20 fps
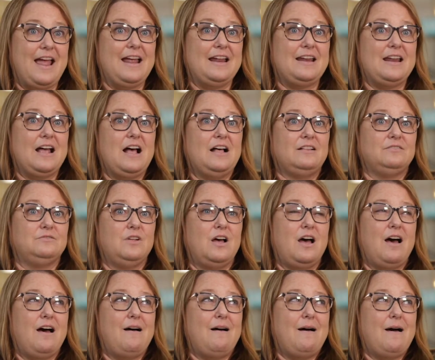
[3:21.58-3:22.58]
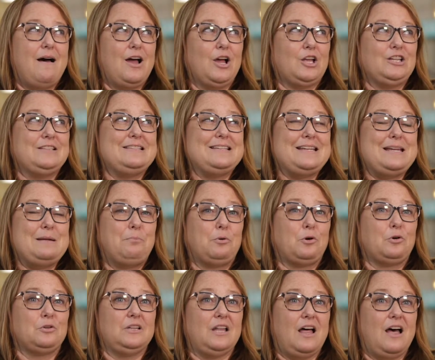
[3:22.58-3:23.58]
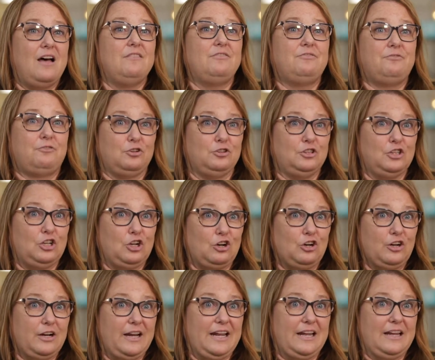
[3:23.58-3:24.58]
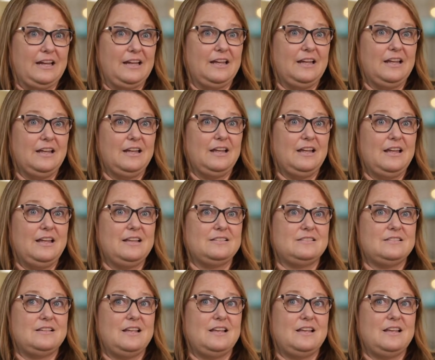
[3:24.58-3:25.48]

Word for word: and a deeper love for learning is